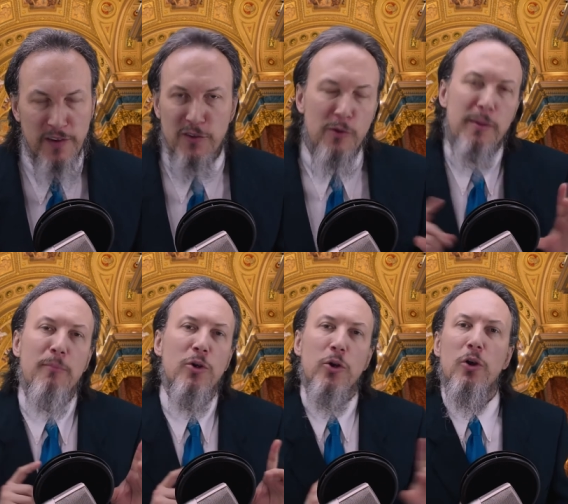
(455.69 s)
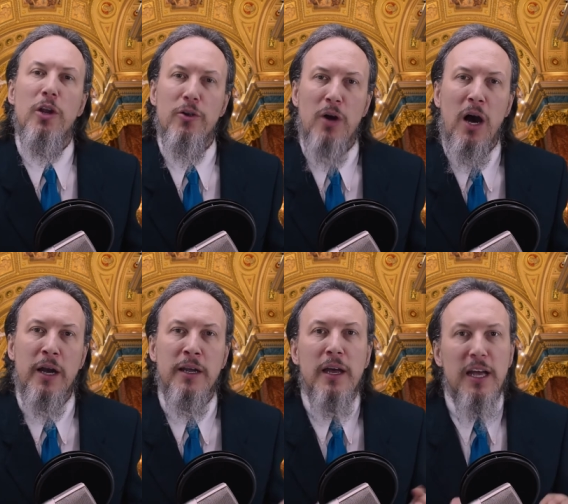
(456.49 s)
If you remember earlier
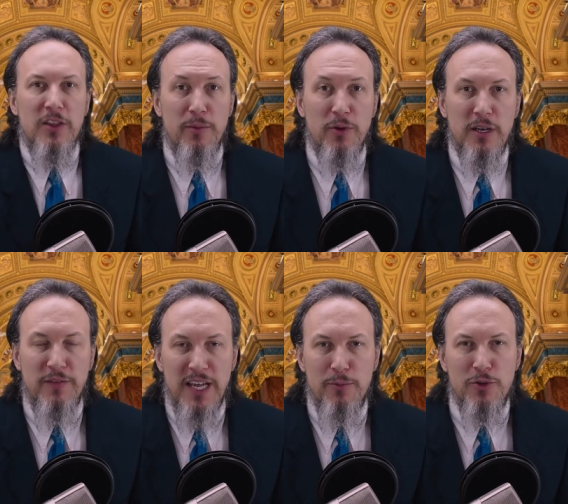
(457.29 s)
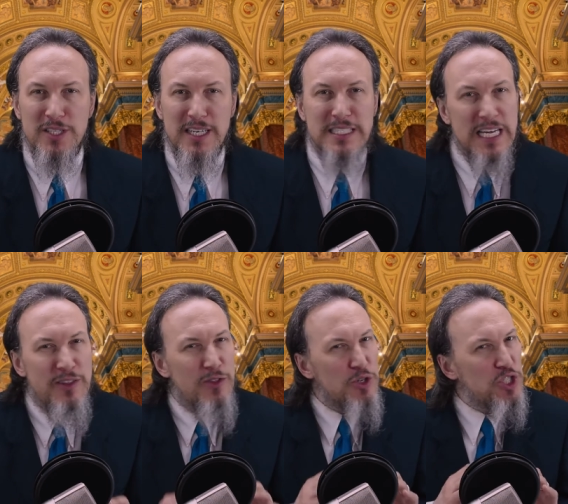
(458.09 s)
on in the book of Hebrews, I said
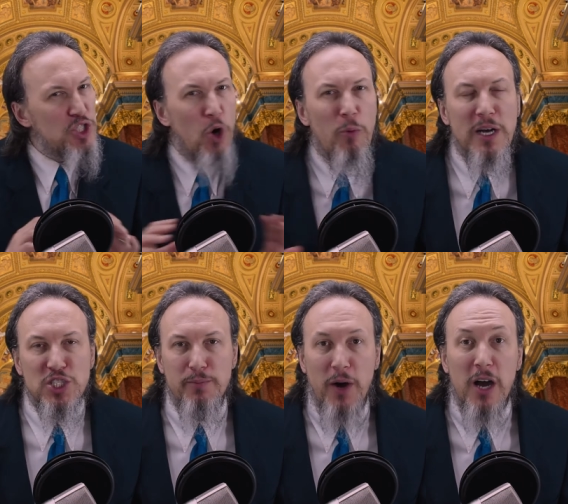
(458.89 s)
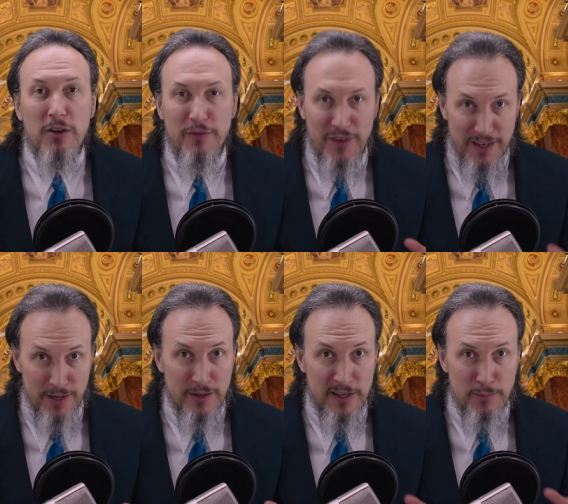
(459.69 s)
that there's so much Apocrypha
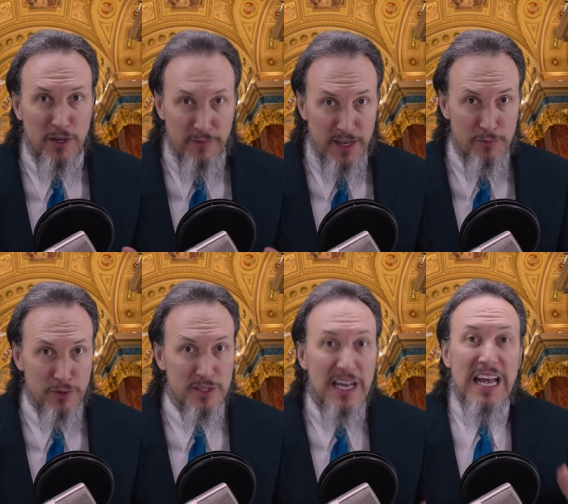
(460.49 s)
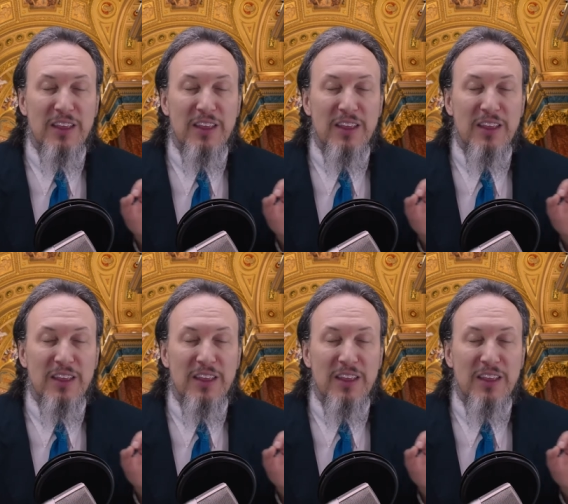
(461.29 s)
here in the book of Hebrews.